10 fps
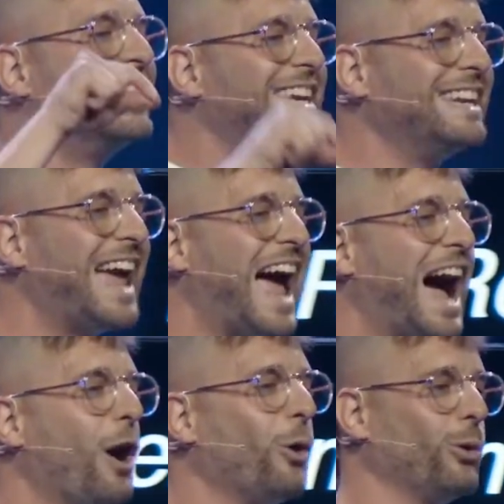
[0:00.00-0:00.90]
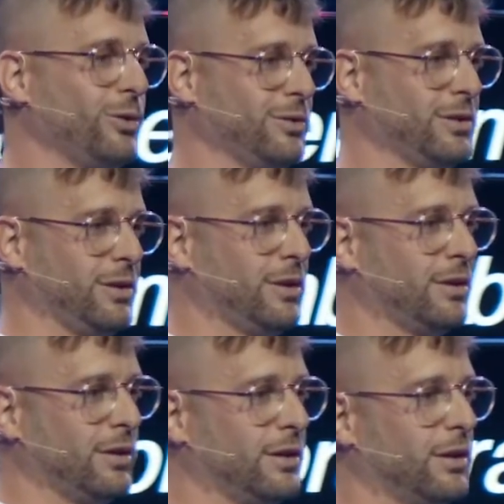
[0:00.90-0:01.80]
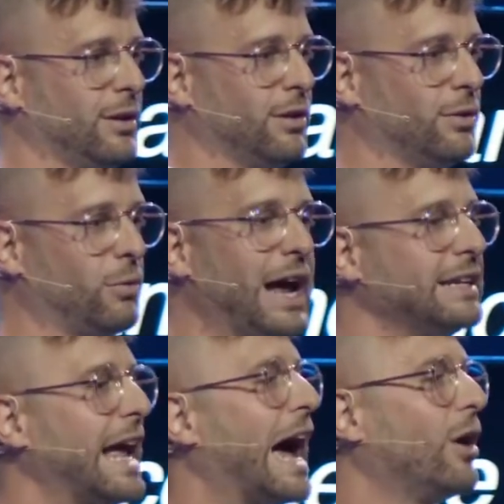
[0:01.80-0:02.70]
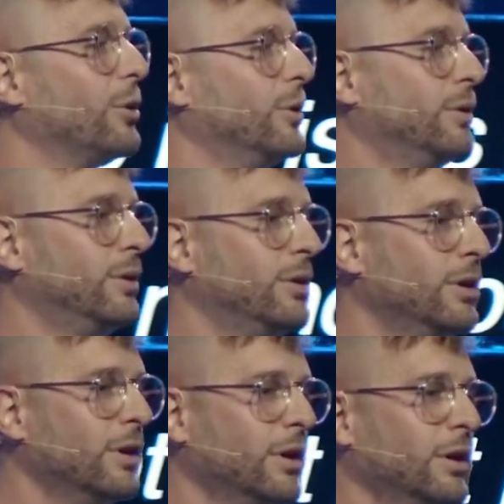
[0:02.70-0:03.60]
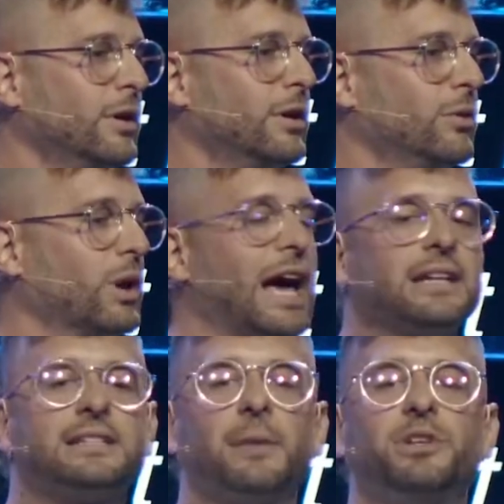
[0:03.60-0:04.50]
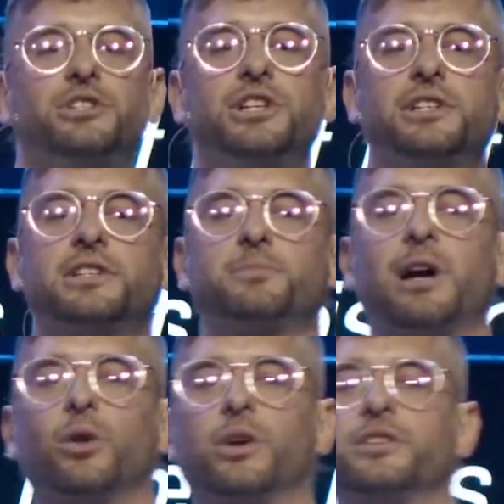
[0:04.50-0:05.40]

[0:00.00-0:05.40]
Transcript: now. Right now. When I accepted Jesus as my Lord and